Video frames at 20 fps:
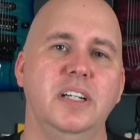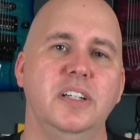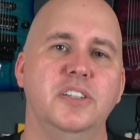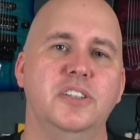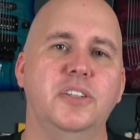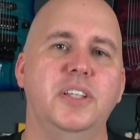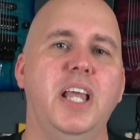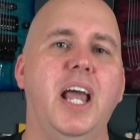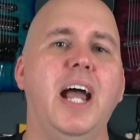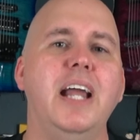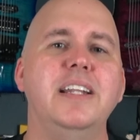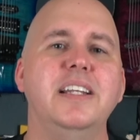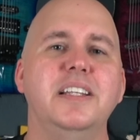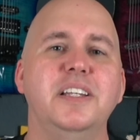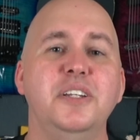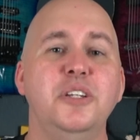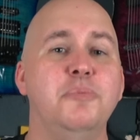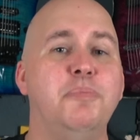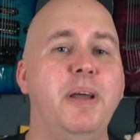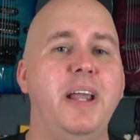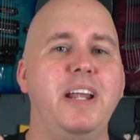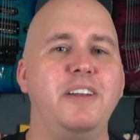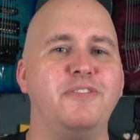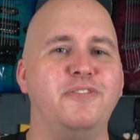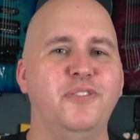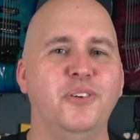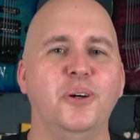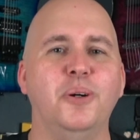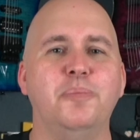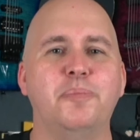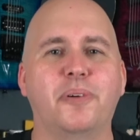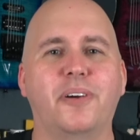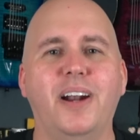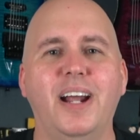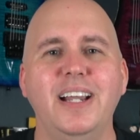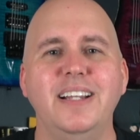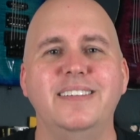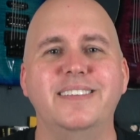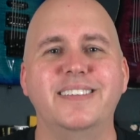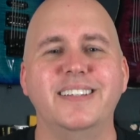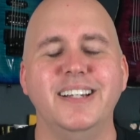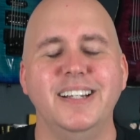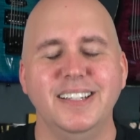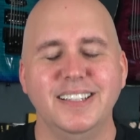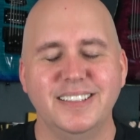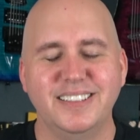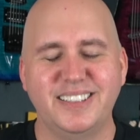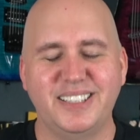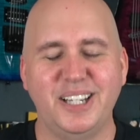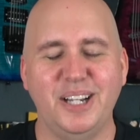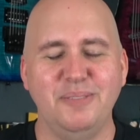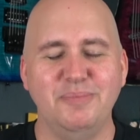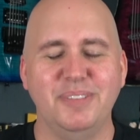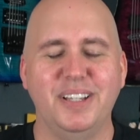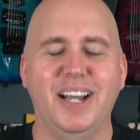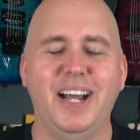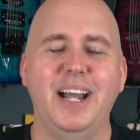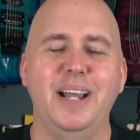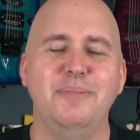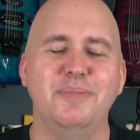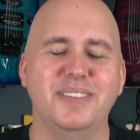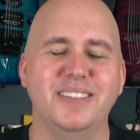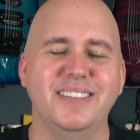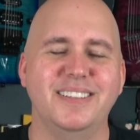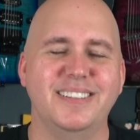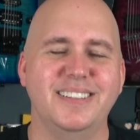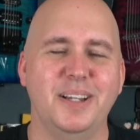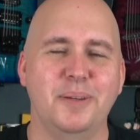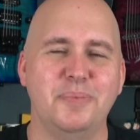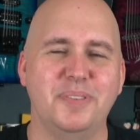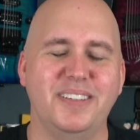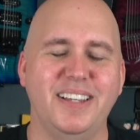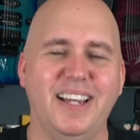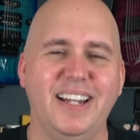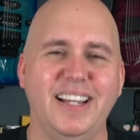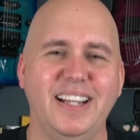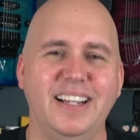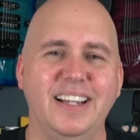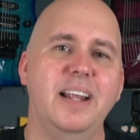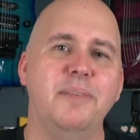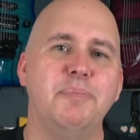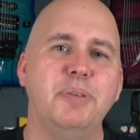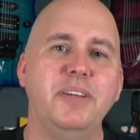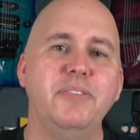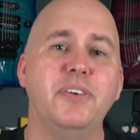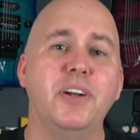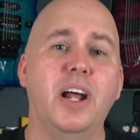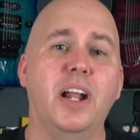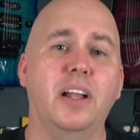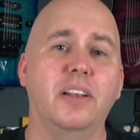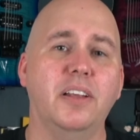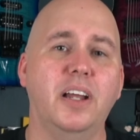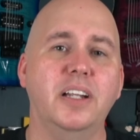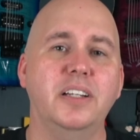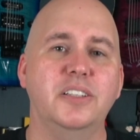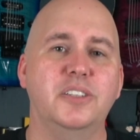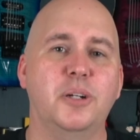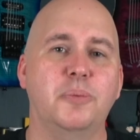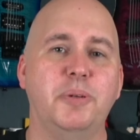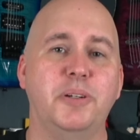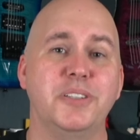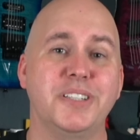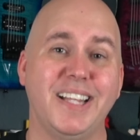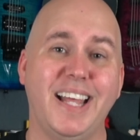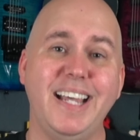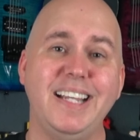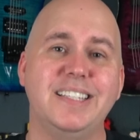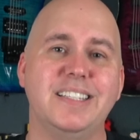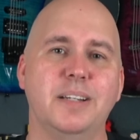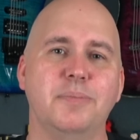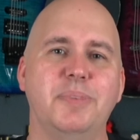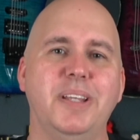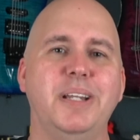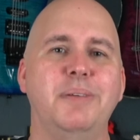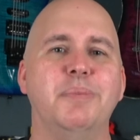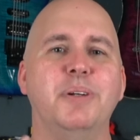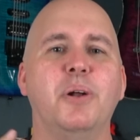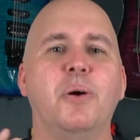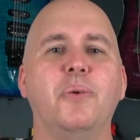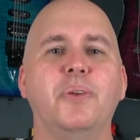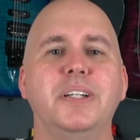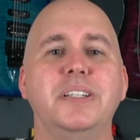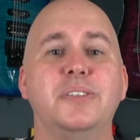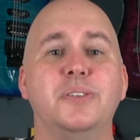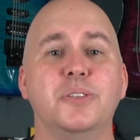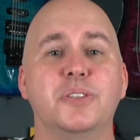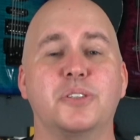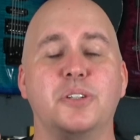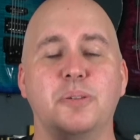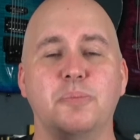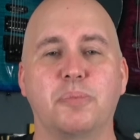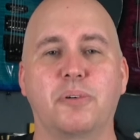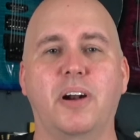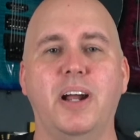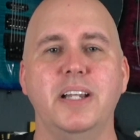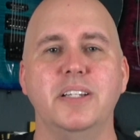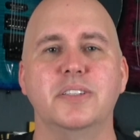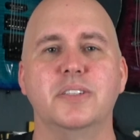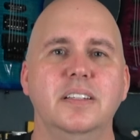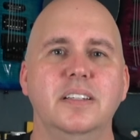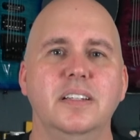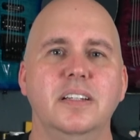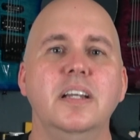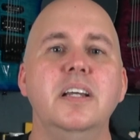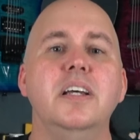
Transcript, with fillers: So the idea that you paid full price sometimes is upsetting. Believe it or not, a lot of guitar players like something, but only to a certain price.